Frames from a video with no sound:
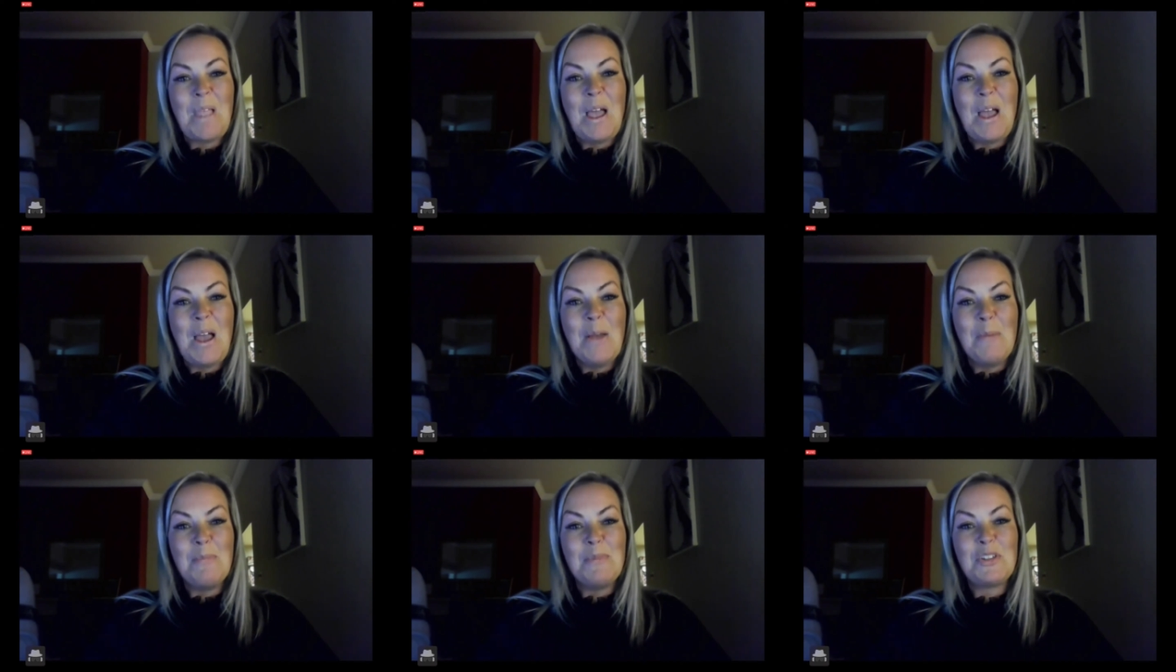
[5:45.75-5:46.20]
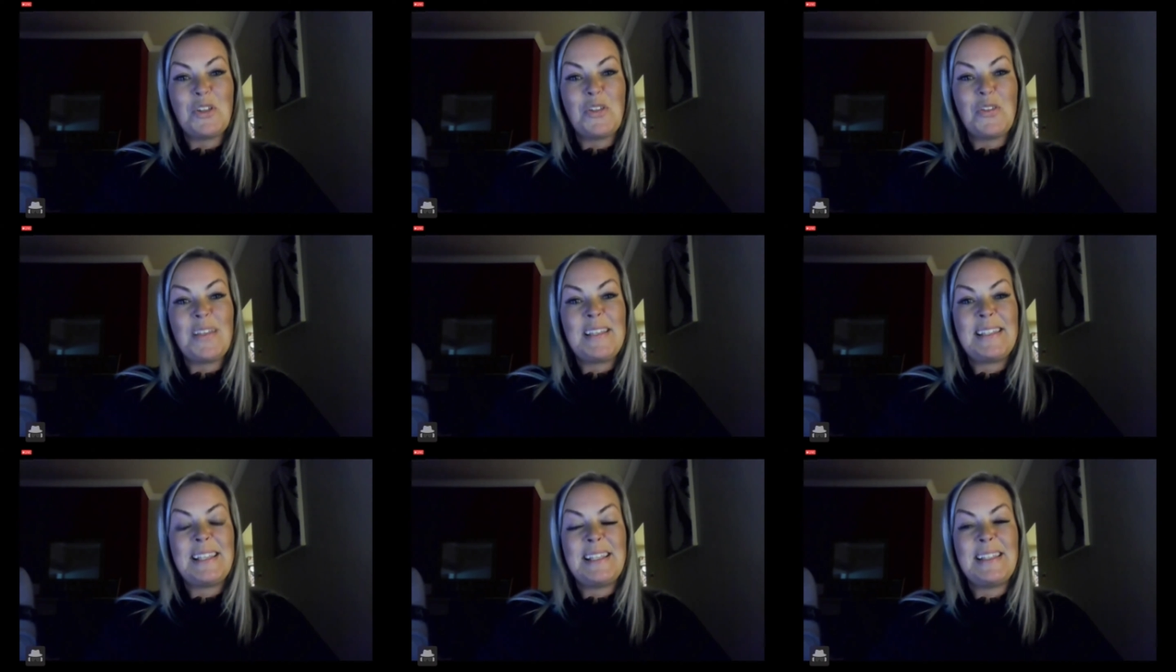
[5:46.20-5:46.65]
Um, so
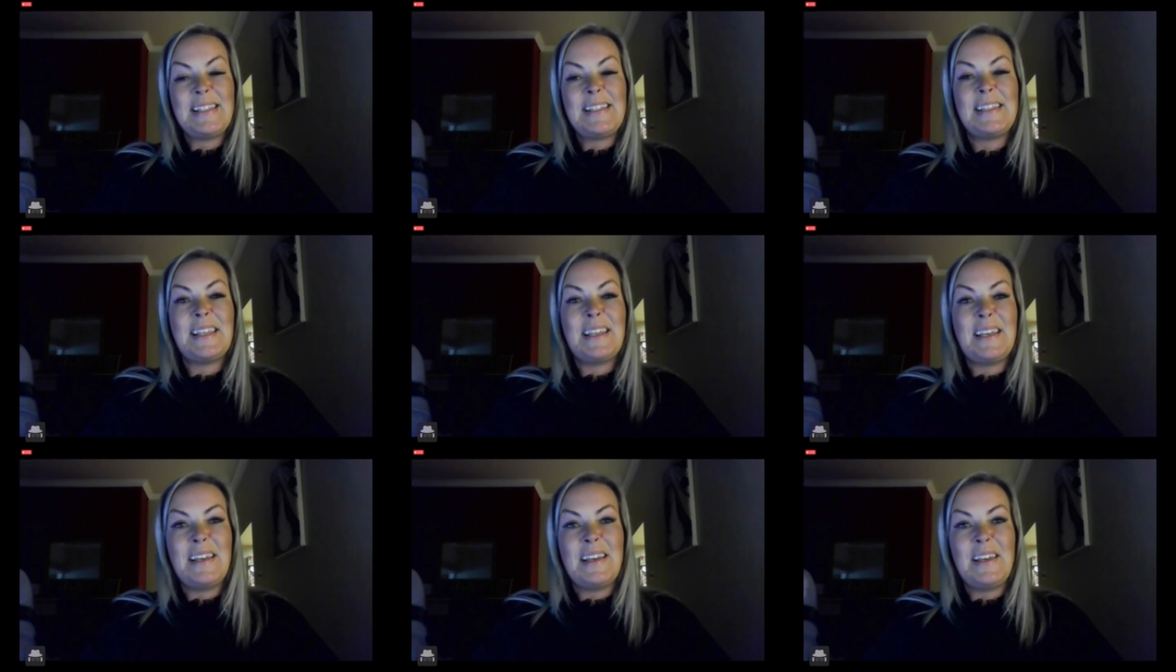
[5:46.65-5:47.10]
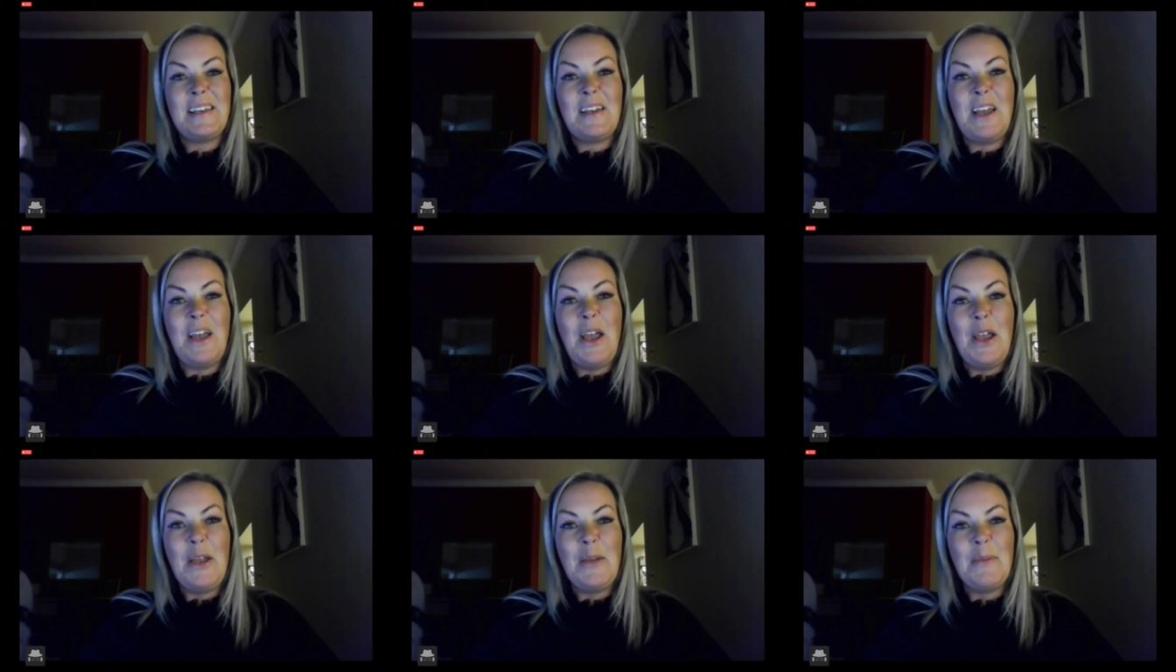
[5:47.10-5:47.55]
this is the
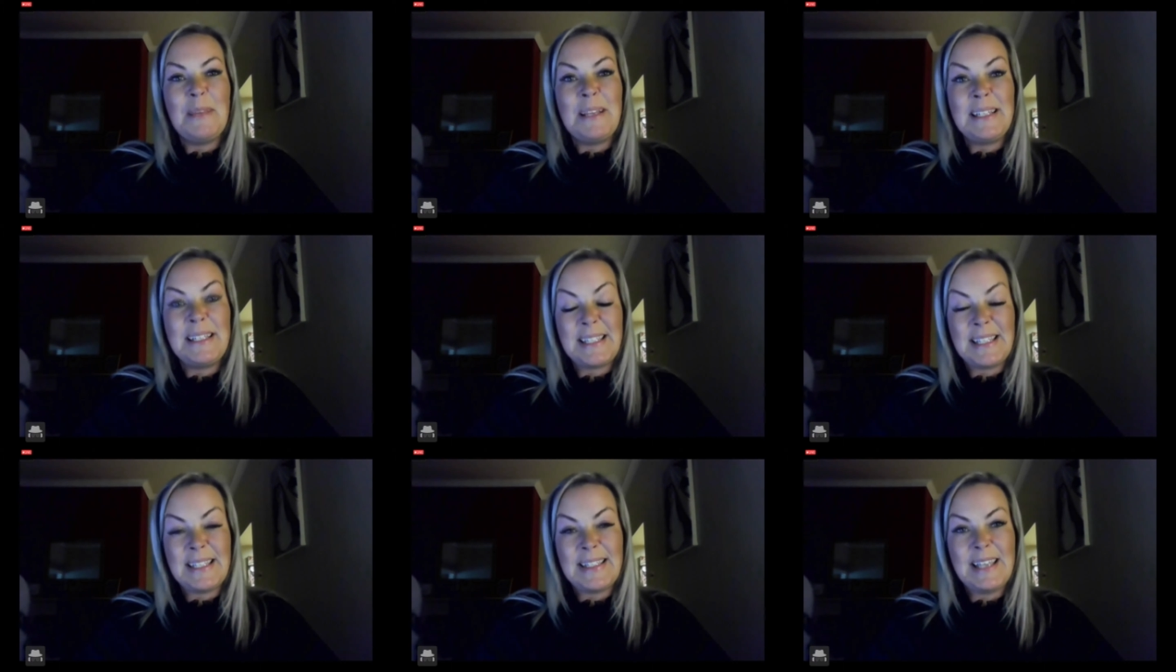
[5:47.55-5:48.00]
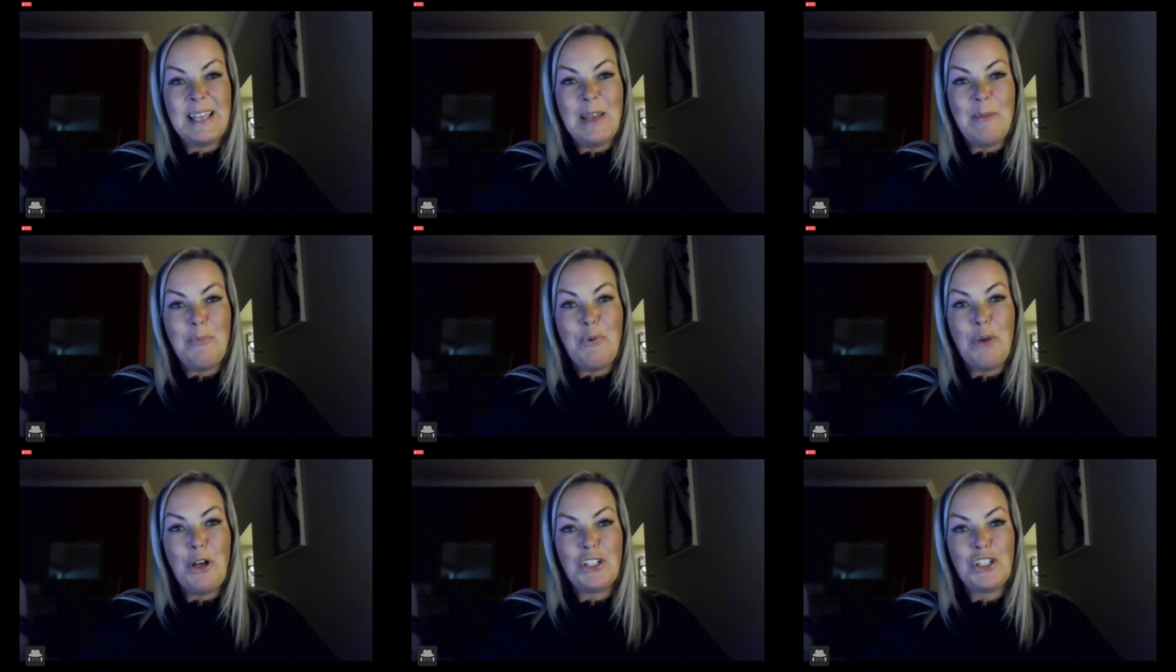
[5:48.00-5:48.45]
um, it's the
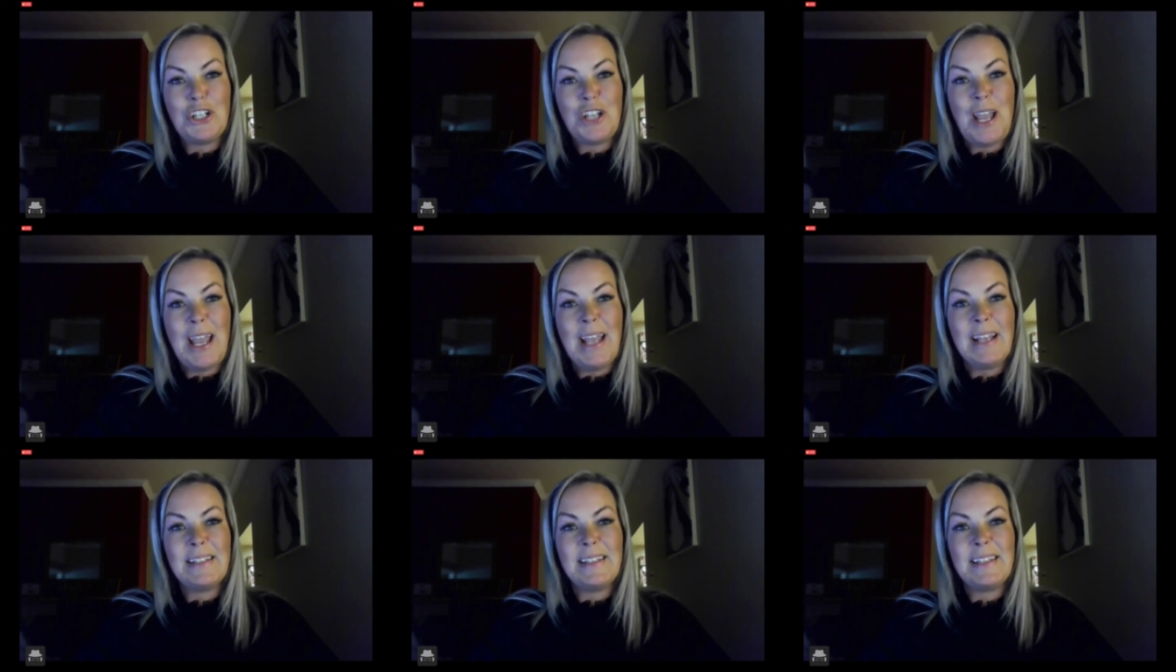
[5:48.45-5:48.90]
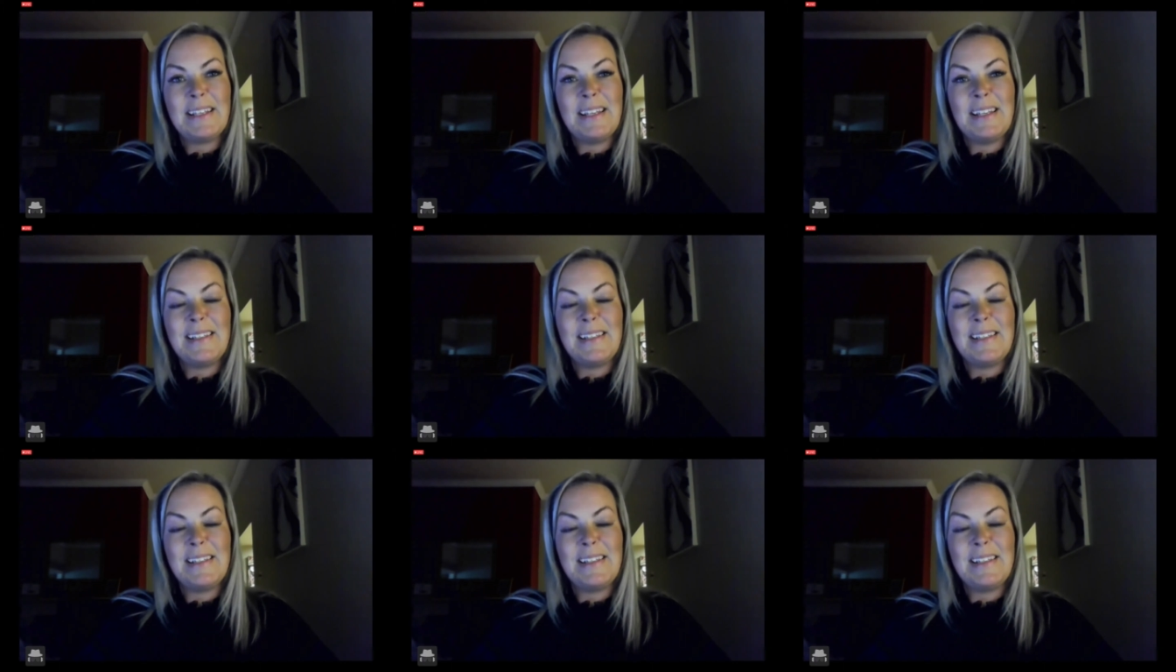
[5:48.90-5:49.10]
same project.